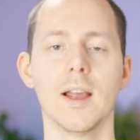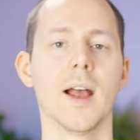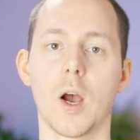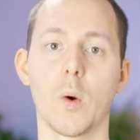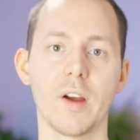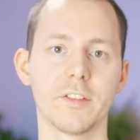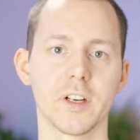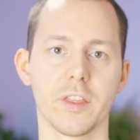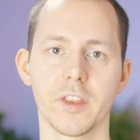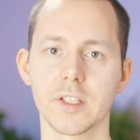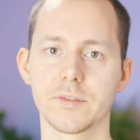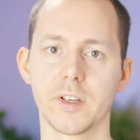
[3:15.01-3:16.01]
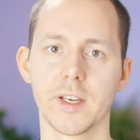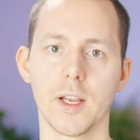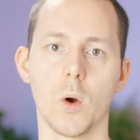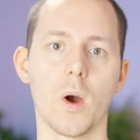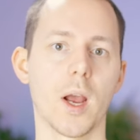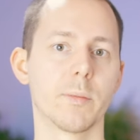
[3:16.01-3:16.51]
However, in this
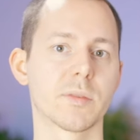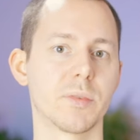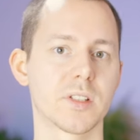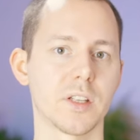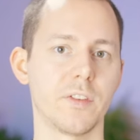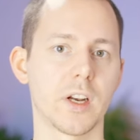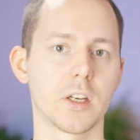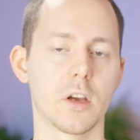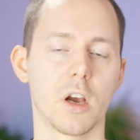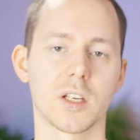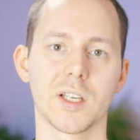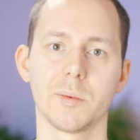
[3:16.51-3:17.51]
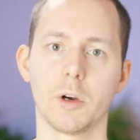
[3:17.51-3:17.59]
video, I'm specifically talking